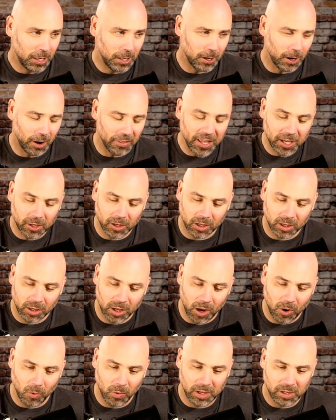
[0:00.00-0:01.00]
Are they going to
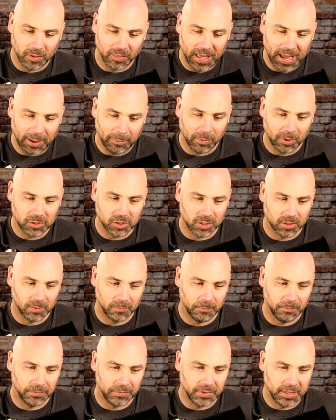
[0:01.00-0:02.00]
go into that much
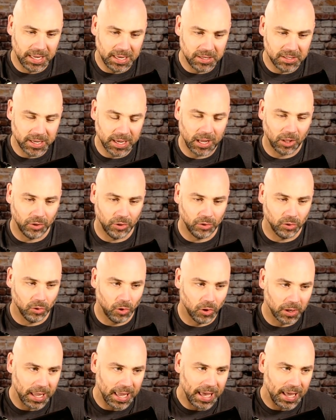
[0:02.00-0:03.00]
detail and
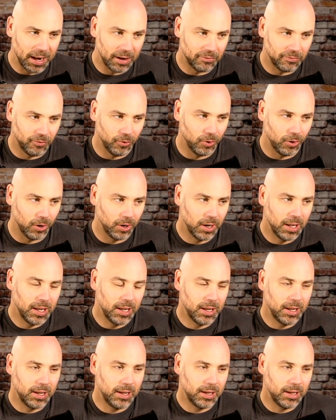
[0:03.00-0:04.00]
look at it for
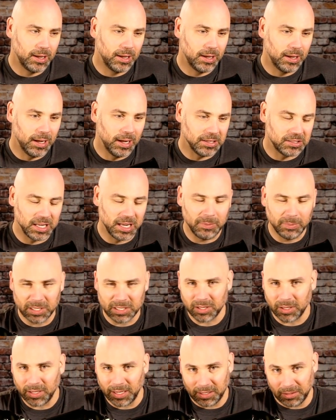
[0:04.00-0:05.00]
a team
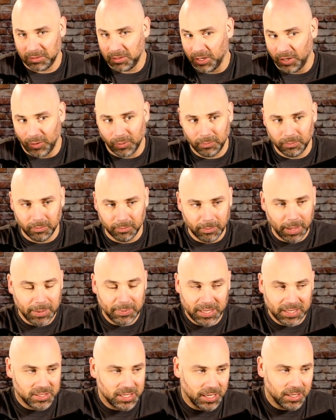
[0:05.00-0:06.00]
that's, maybe
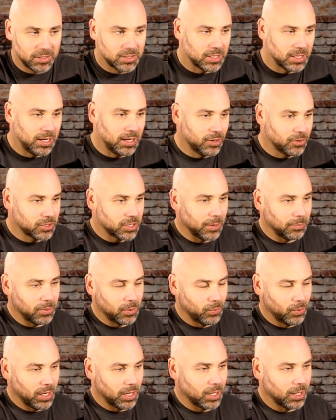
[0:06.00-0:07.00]
a 10 seed or something
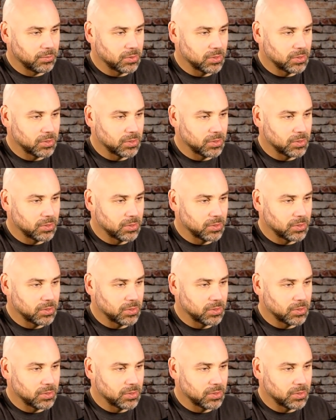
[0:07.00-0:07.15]
when it comes